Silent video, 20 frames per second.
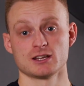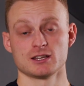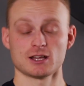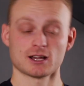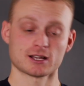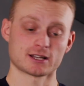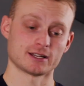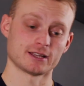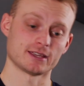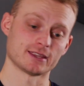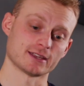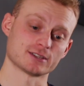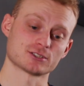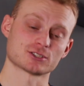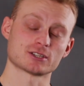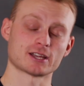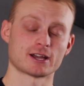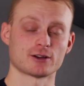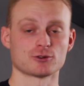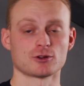Luckily, they're
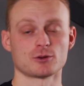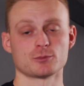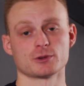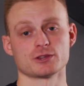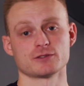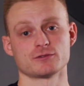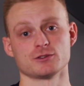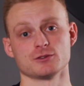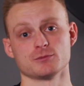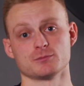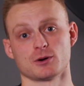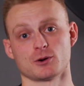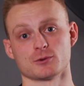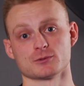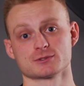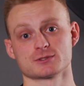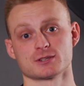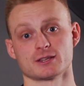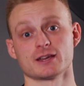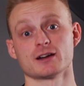just held on with a few
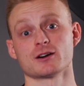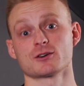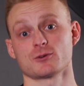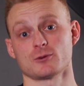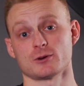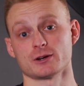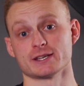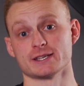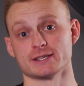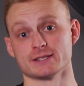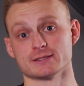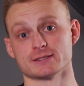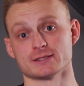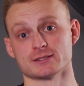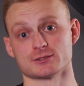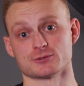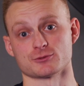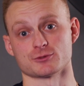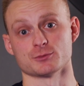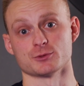bolts, so they are quite easy
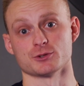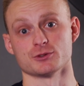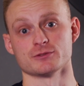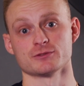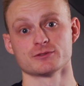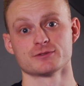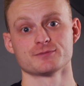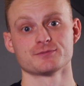to remove.